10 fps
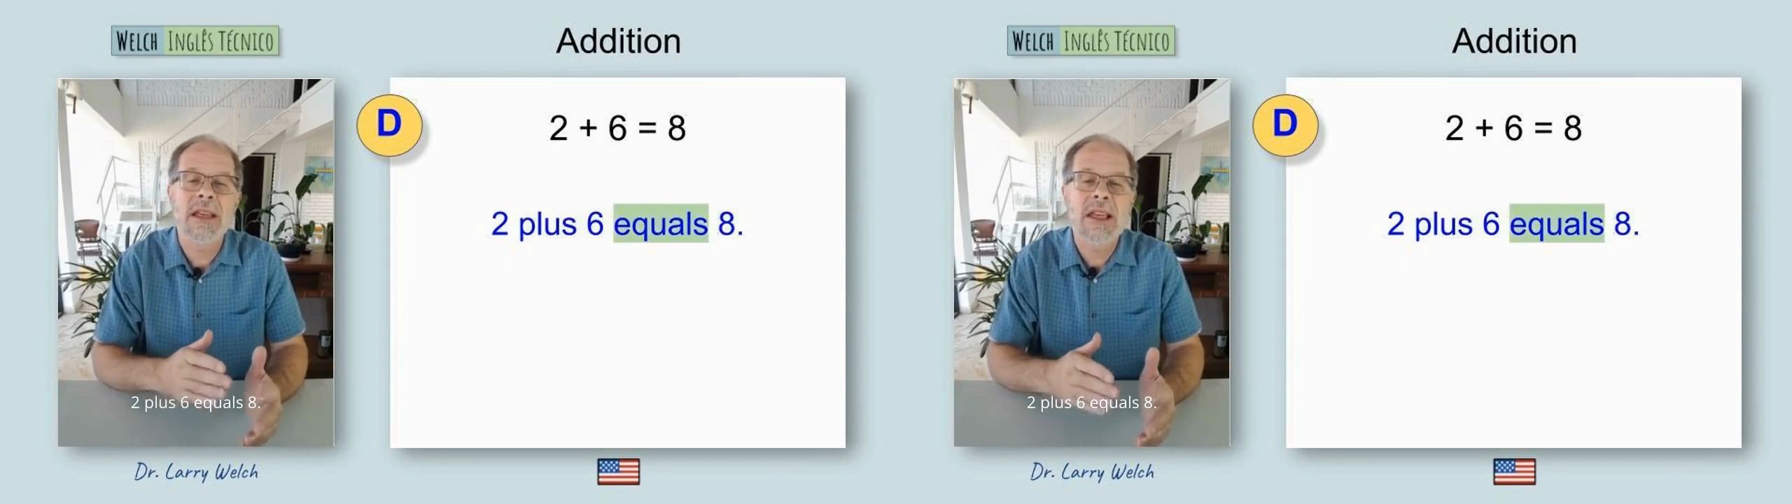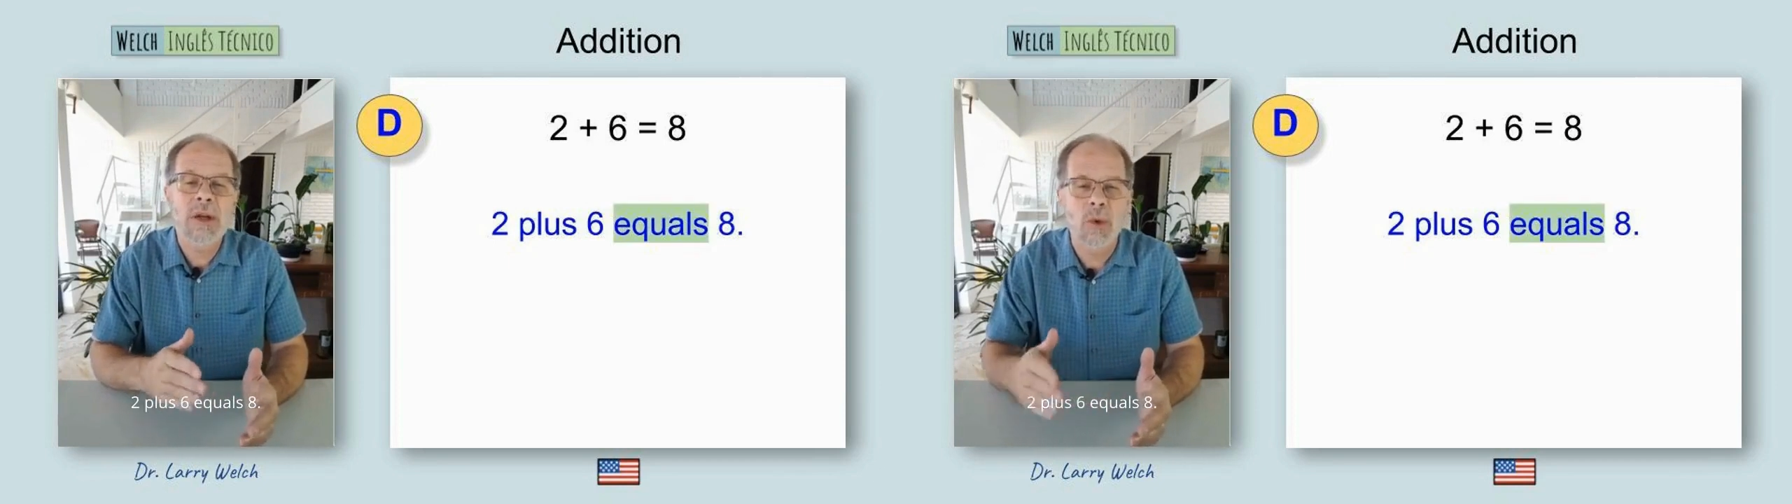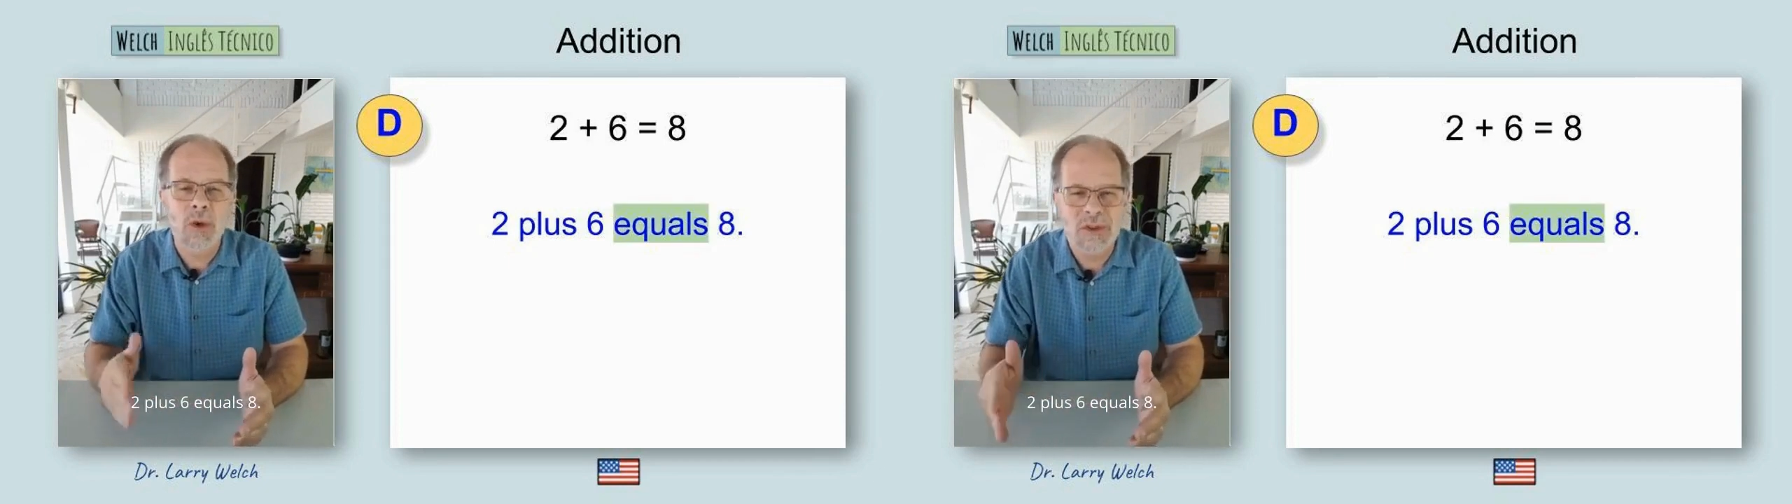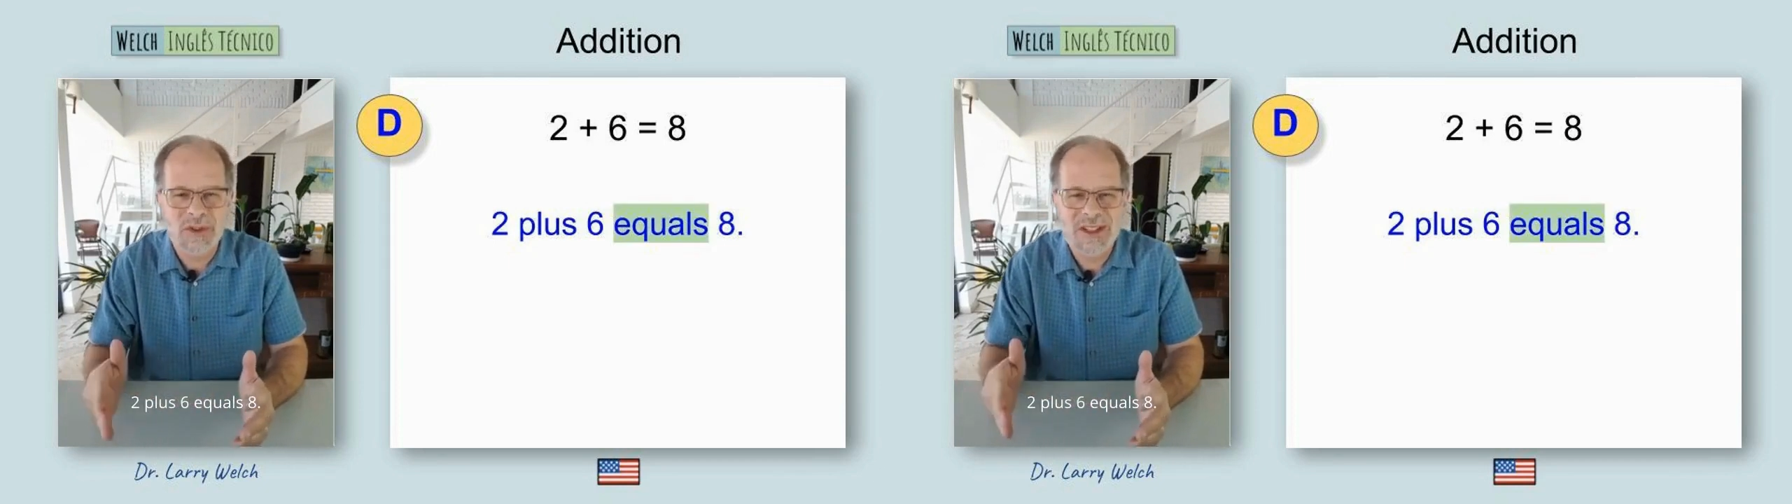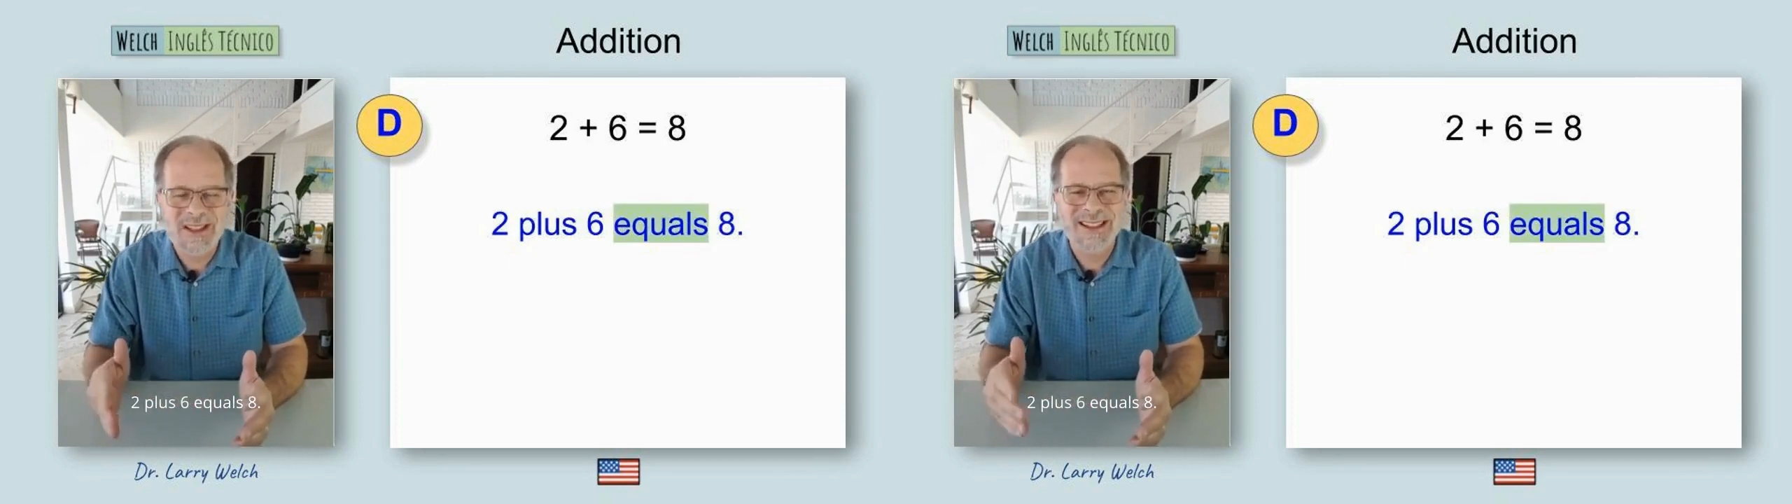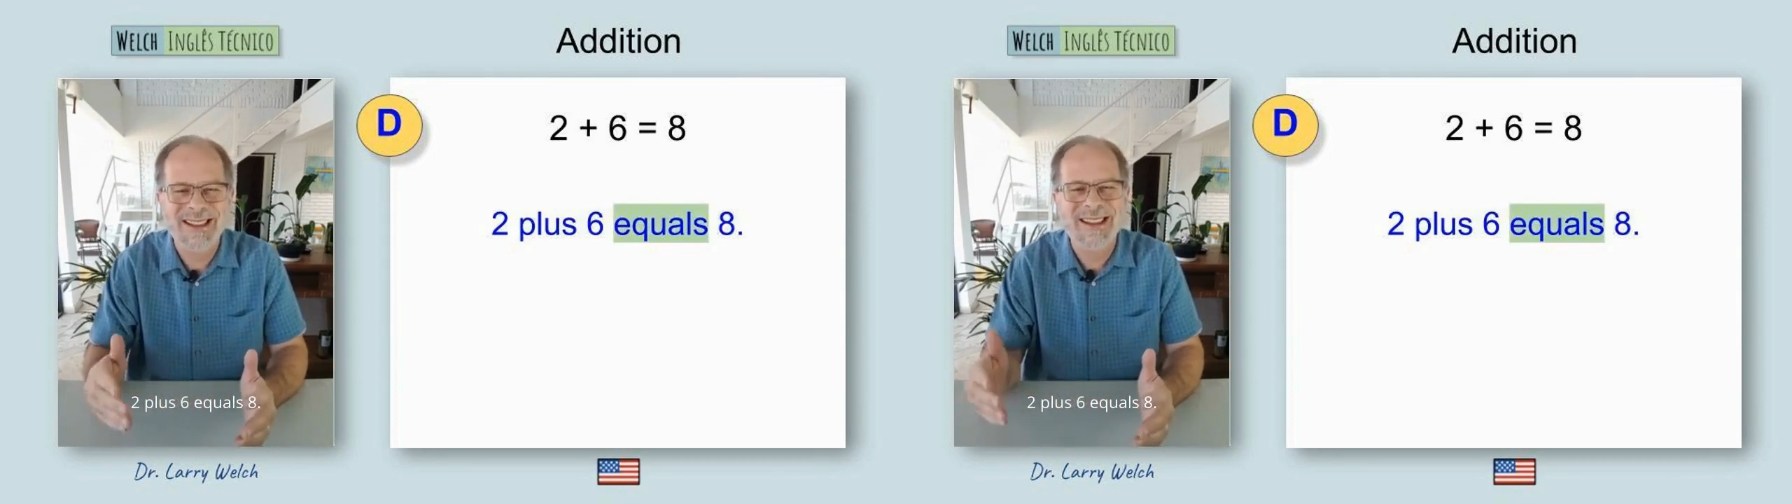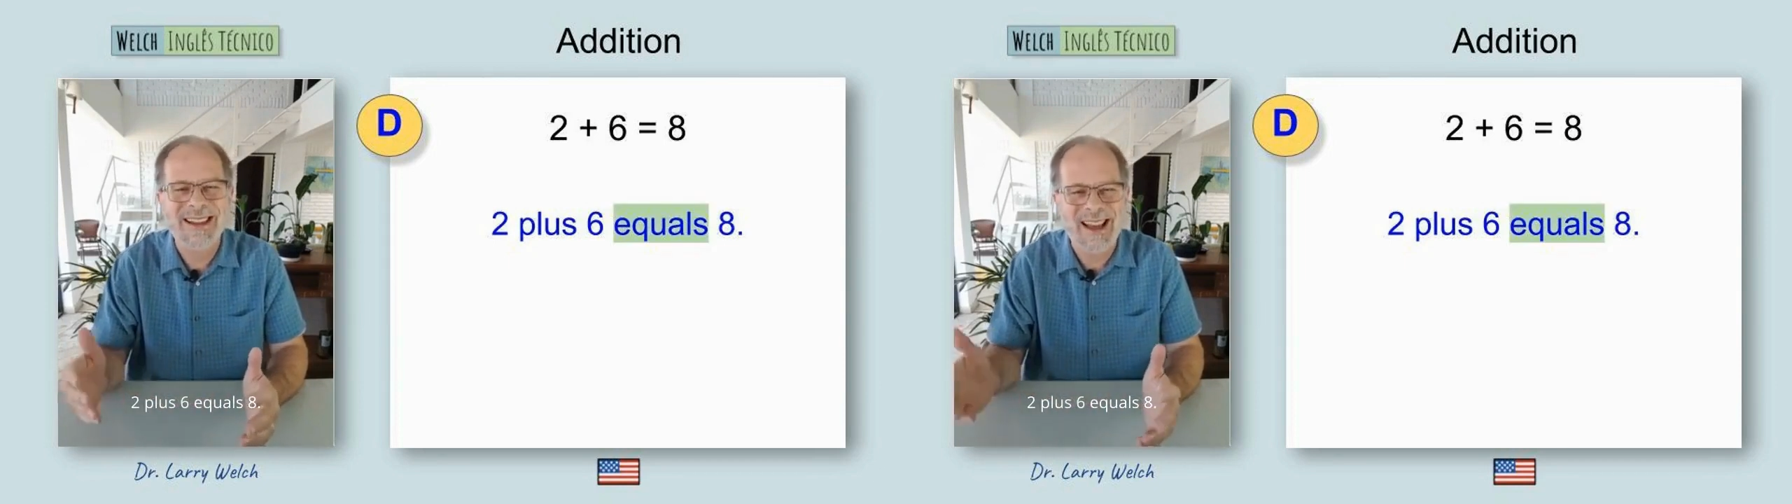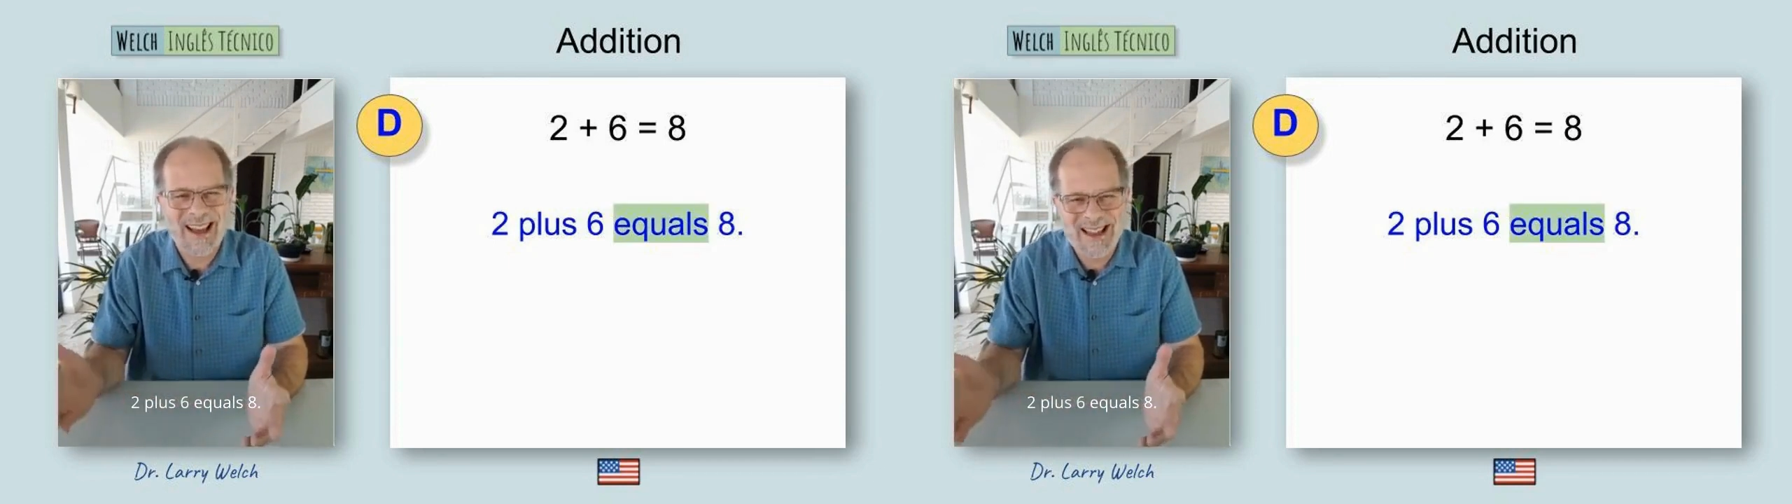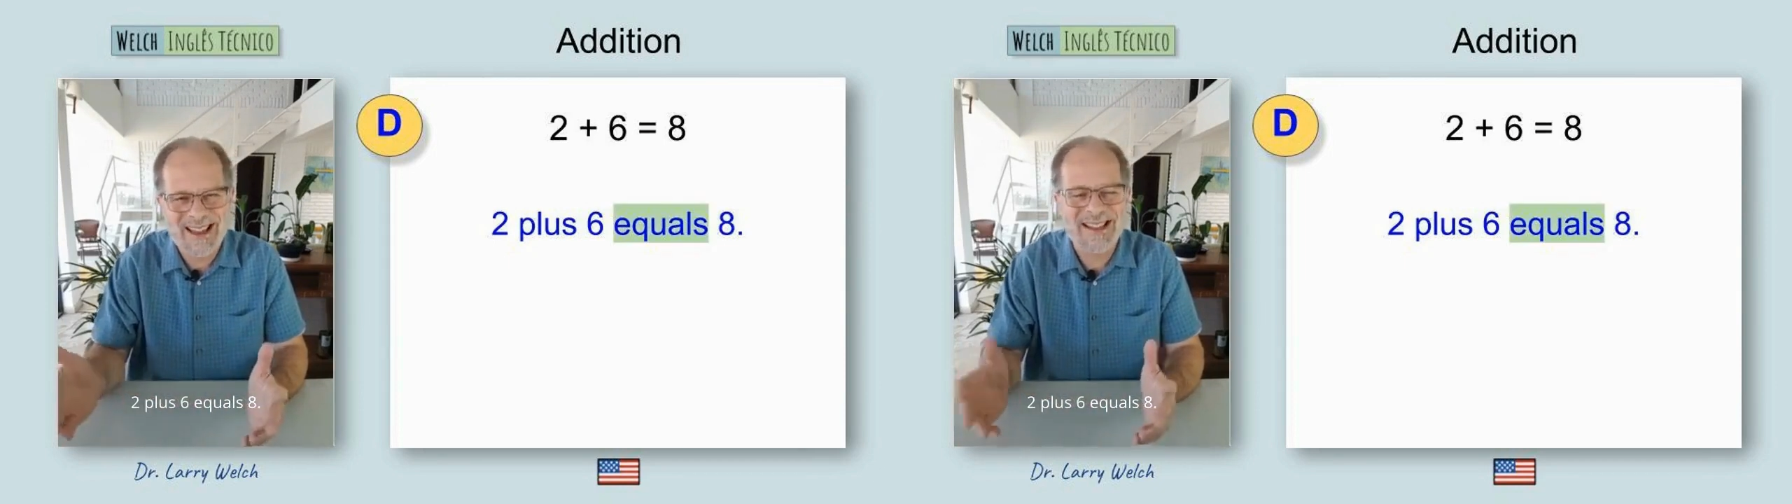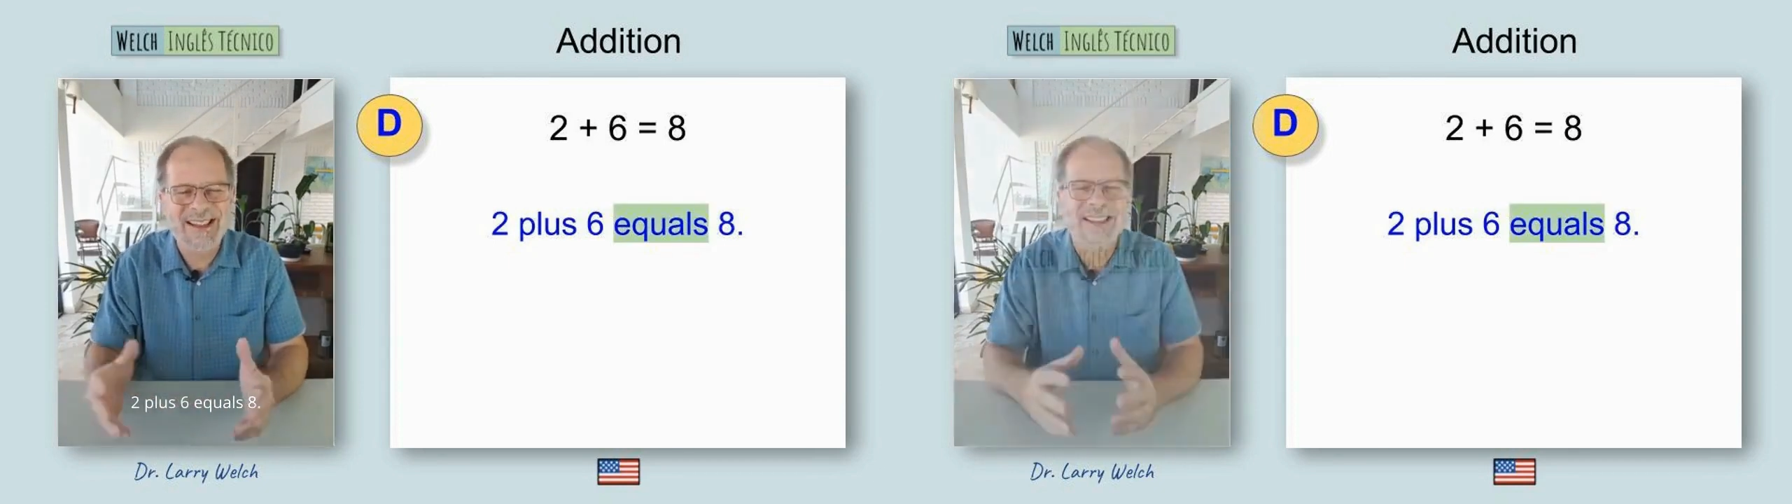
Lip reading: equals 8.